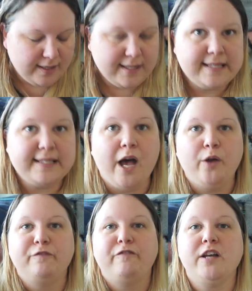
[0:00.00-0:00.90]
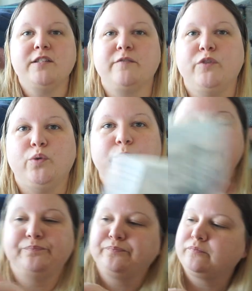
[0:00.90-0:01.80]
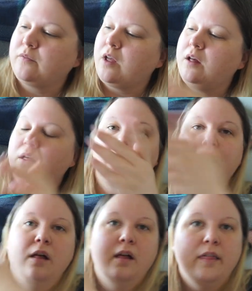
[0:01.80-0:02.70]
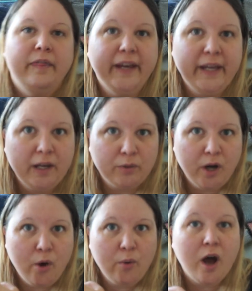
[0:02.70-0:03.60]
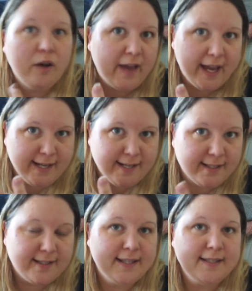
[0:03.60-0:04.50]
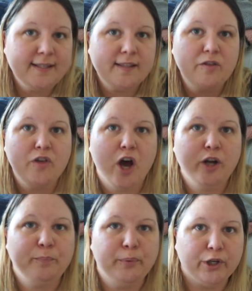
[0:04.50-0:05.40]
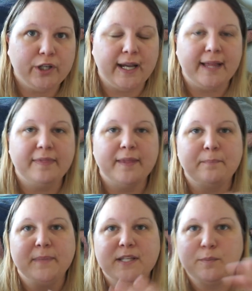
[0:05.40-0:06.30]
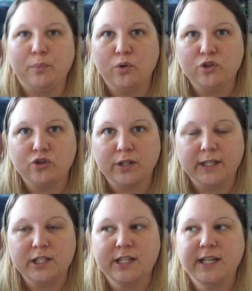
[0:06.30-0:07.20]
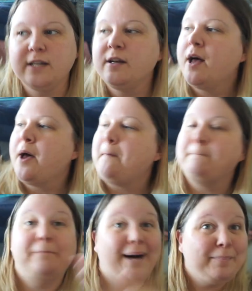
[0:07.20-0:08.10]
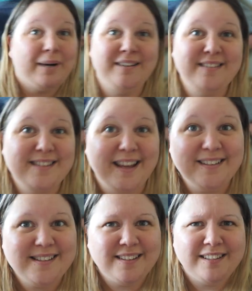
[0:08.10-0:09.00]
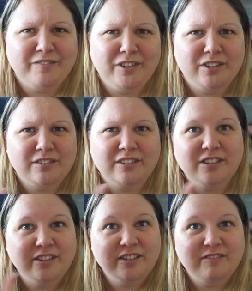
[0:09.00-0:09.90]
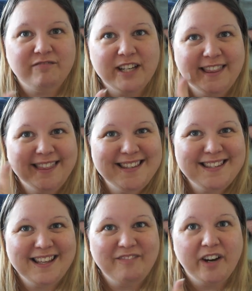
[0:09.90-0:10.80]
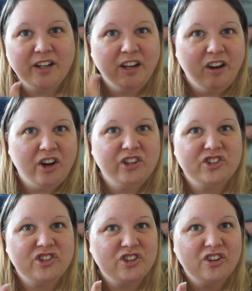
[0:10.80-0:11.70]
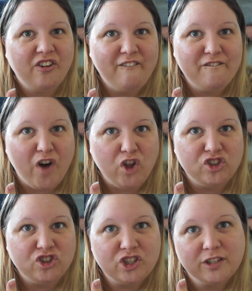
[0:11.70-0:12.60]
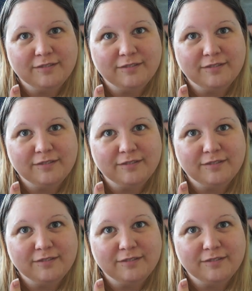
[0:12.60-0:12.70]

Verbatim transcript: So, first of all, The Hero of Ages. This is the third book in the Mistborn trilogy by Brandon Sanderson, if you can read this very large font.